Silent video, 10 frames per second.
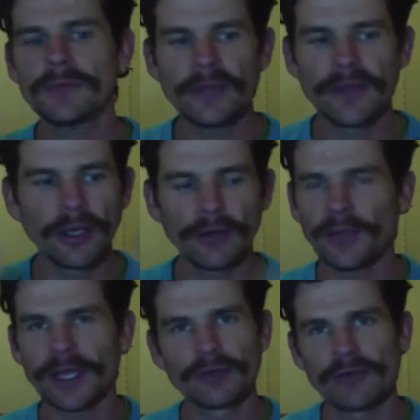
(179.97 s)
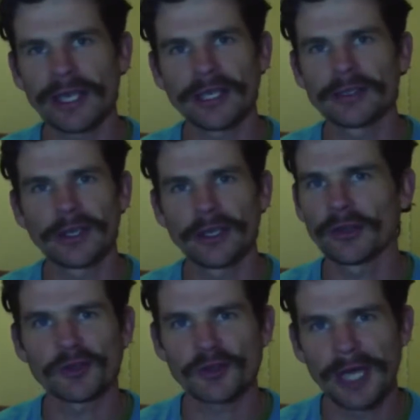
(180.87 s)
They're not fucking running, they're
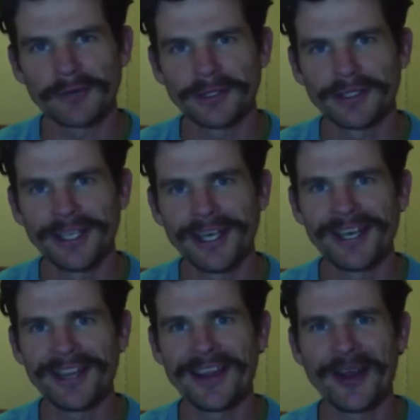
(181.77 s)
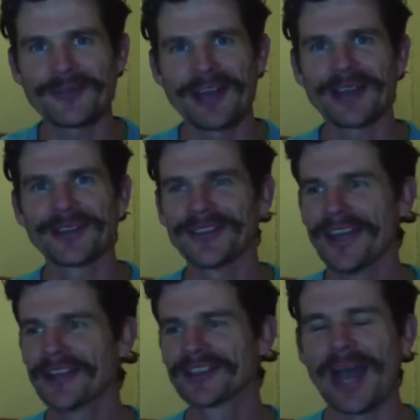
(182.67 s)
Strava. They're not running
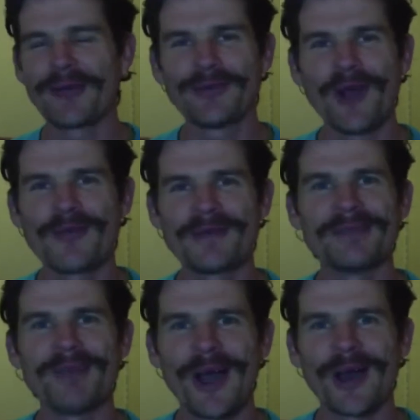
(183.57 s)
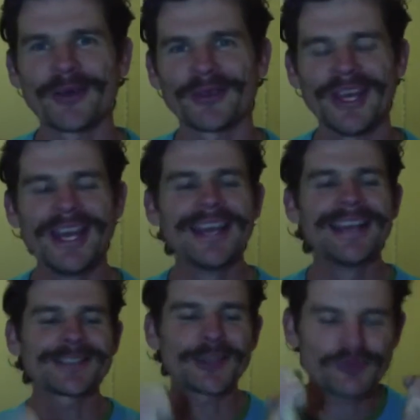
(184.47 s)
sub 5-minute miles.
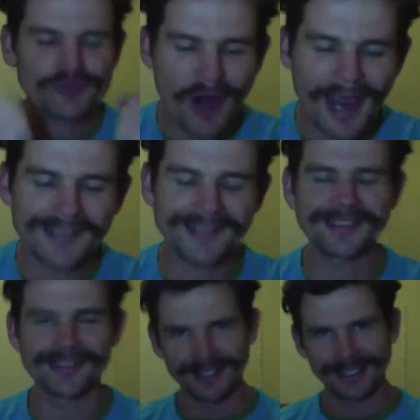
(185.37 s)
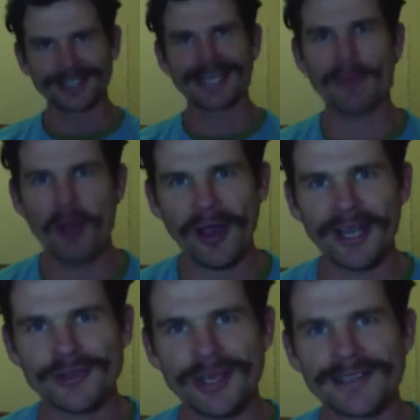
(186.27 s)
So rice,
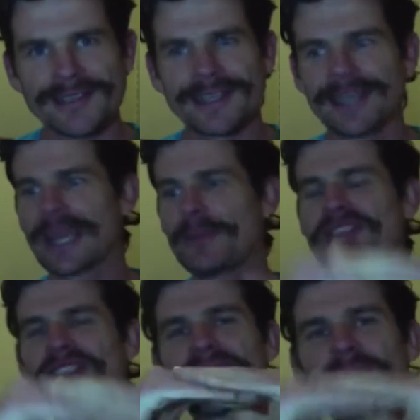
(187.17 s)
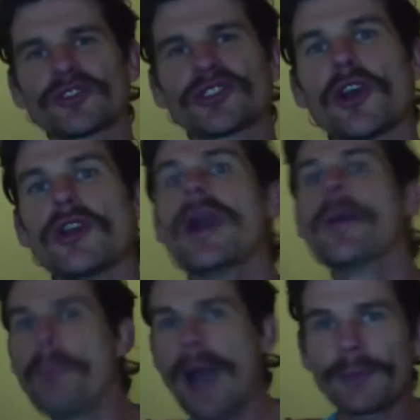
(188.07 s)
carbohydrates, keep insulin levels low.
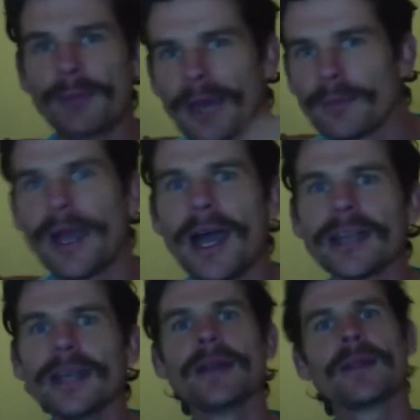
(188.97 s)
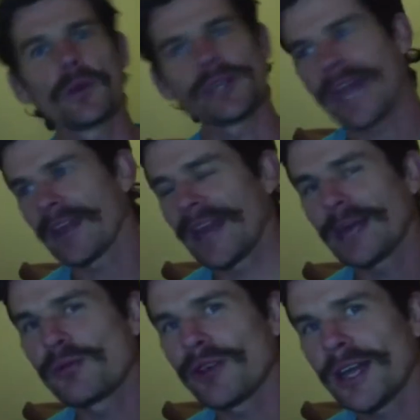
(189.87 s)
But, when you add in the
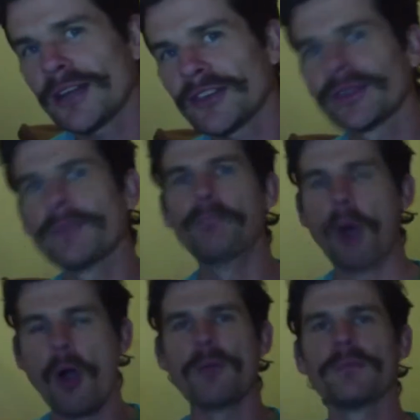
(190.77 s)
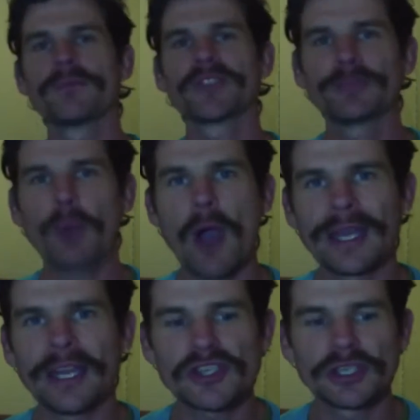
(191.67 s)
animal products, boom, spike
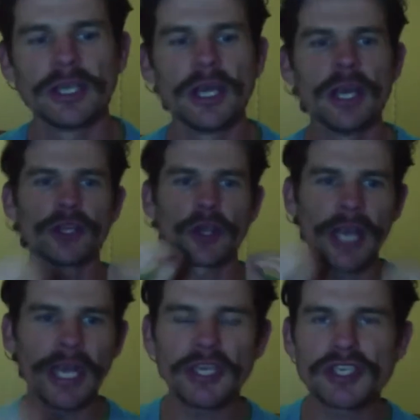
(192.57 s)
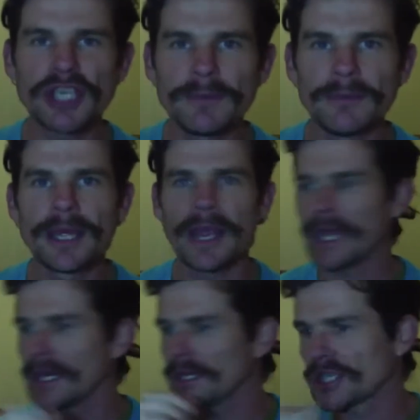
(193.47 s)
in insulin. Go to any
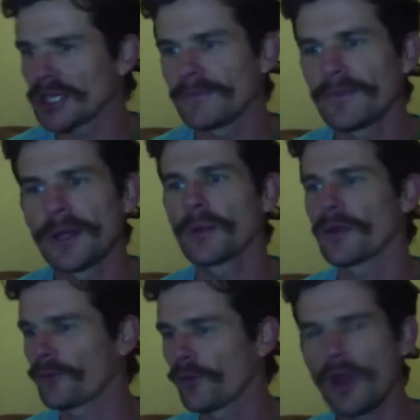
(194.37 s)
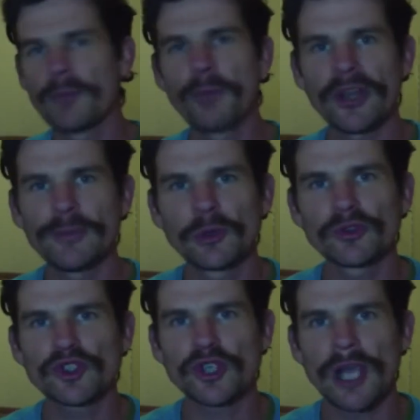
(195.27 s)
gym where the full-on
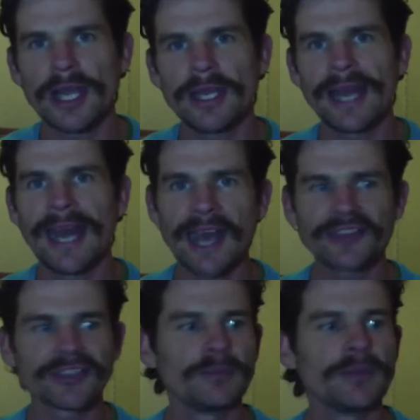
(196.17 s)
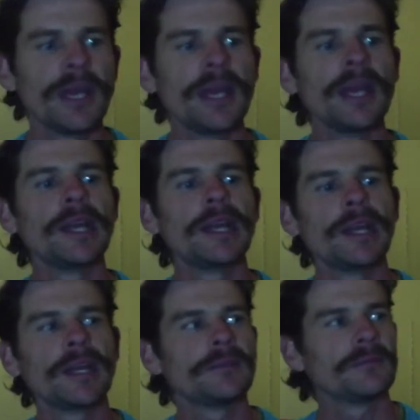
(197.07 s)
bodybuilders train and ask them,
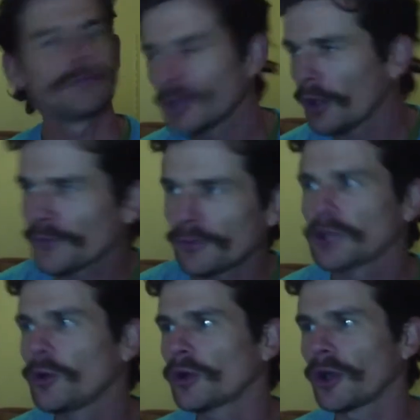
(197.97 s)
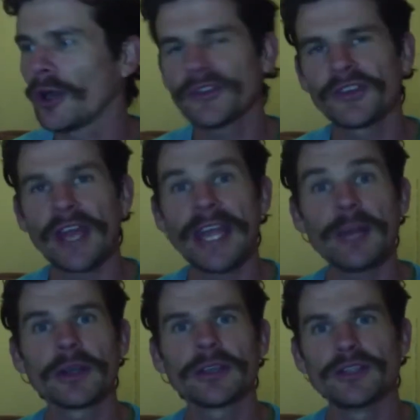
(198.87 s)
off the record, guys,
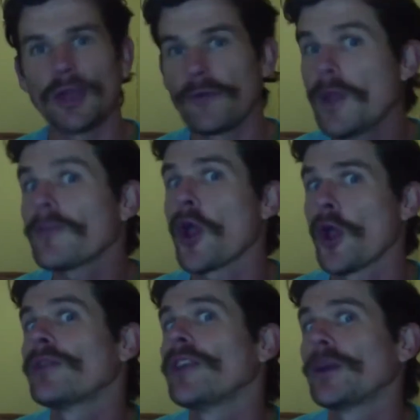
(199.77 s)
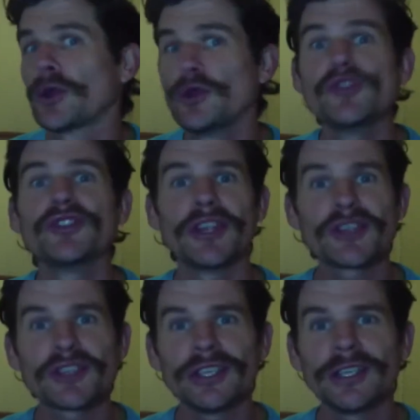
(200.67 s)
have you ever heard of anyone who uses
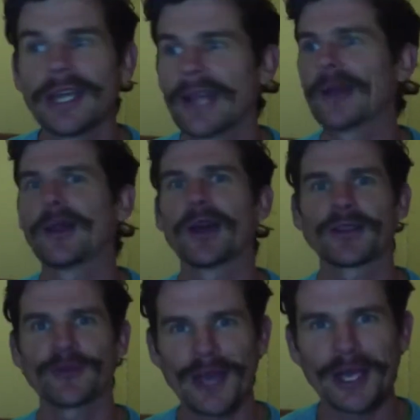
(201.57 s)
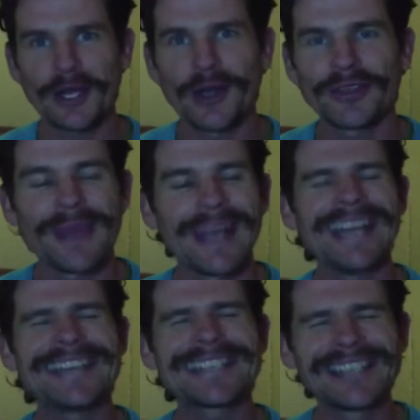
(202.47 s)
insulin? And they're like, fucking oath, man.
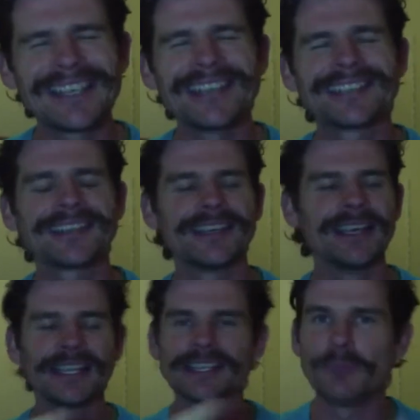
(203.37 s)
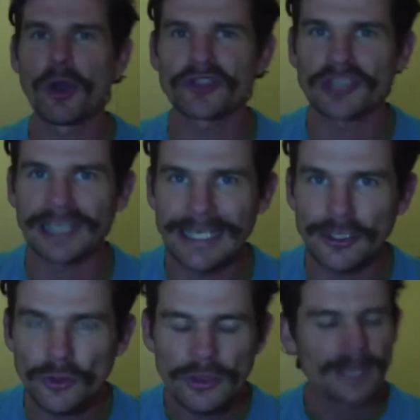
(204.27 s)
Insulin is the most
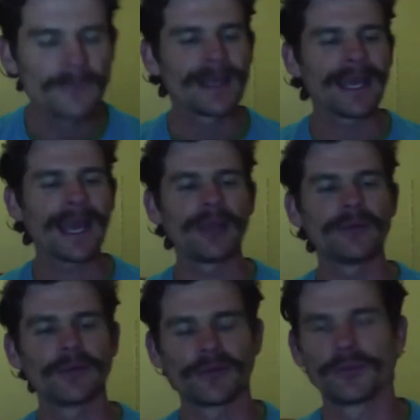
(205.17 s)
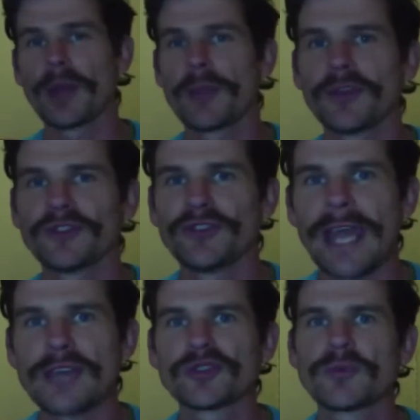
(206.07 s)
legal and one of the most
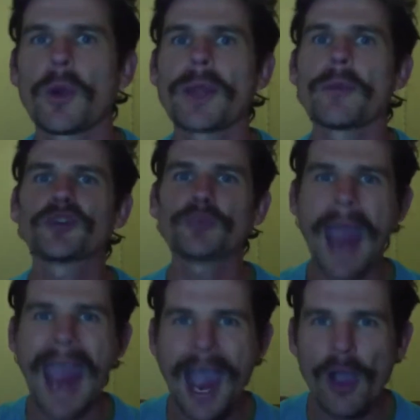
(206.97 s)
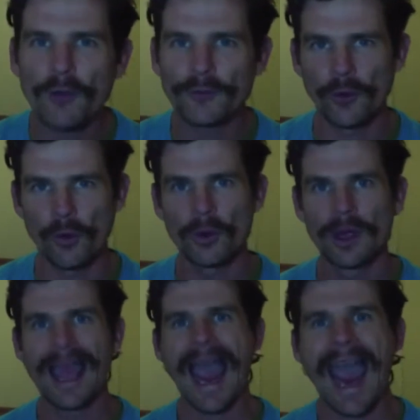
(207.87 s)
dangerous, but one of the most powerful
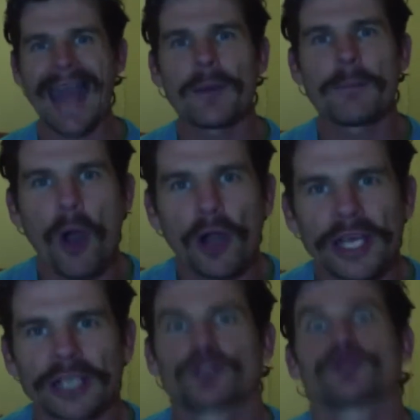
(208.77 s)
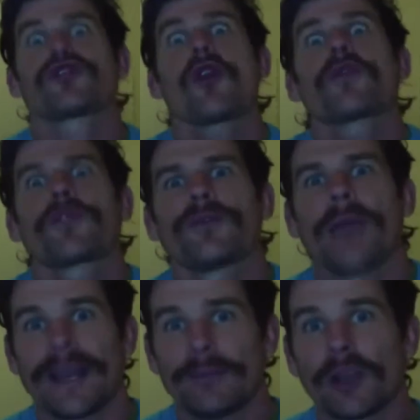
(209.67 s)
anabolic
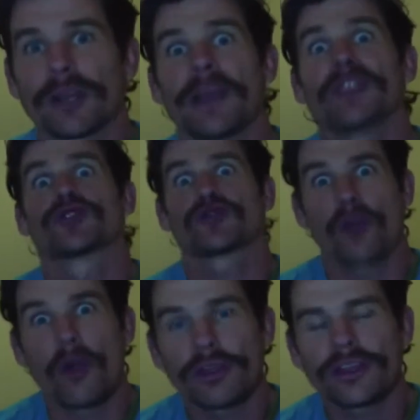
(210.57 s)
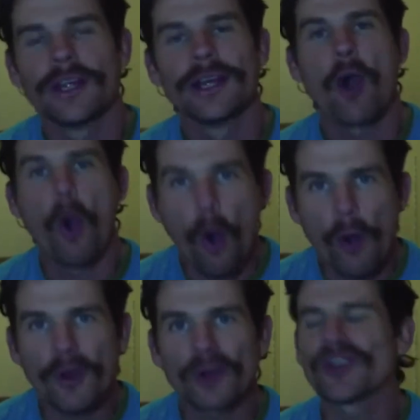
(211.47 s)
means growth
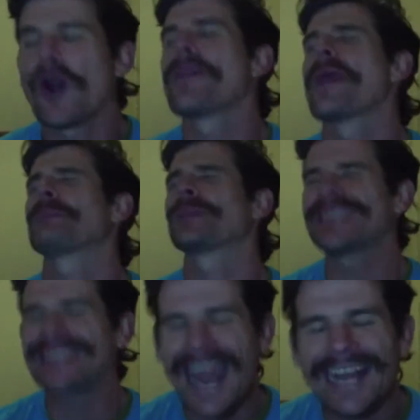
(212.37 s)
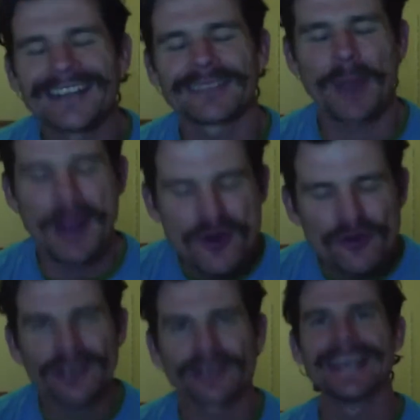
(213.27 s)
hormones on the planet,
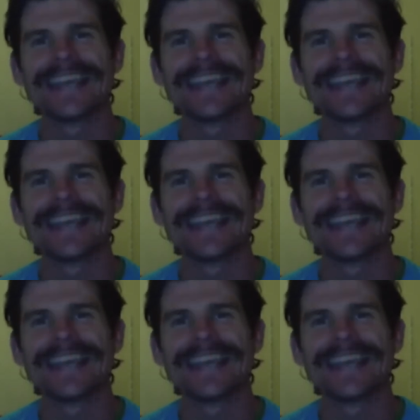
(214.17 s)
period.